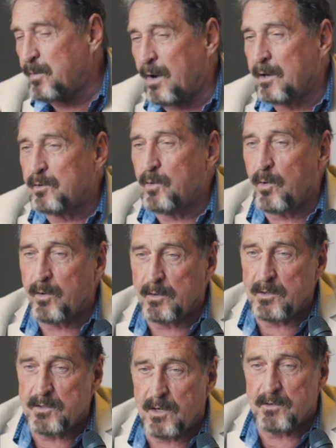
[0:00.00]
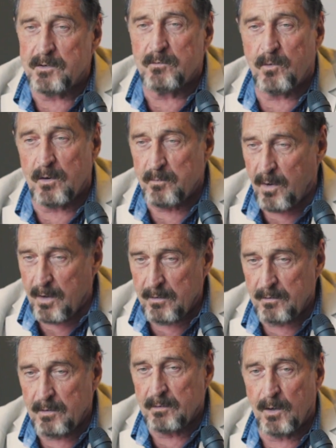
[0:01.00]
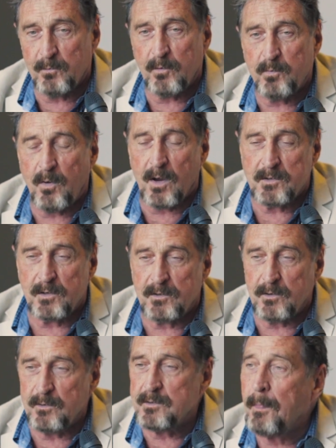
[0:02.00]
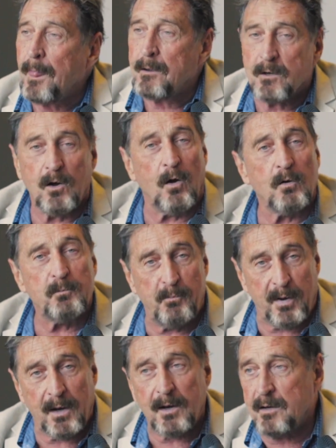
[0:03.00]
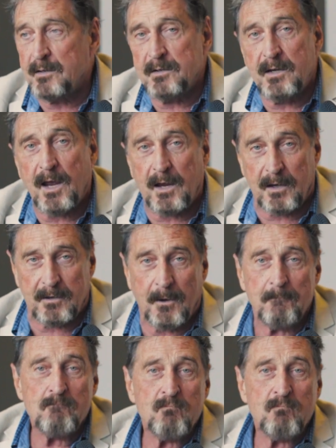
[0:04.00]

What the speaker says: by an organization run by a number of prostitutes called Pink Date,